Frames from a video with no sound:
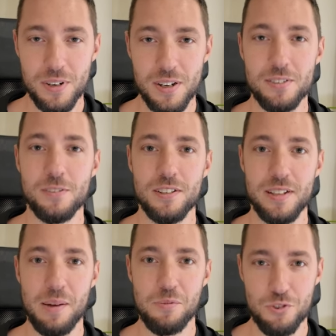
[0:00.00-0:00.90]
under the
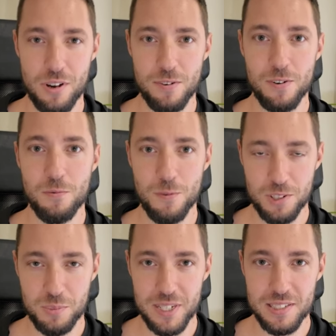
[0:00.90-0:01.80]
name Trevor
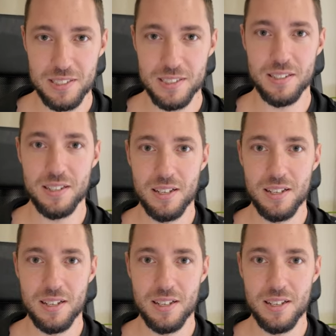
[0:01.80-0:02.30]
Workspaces.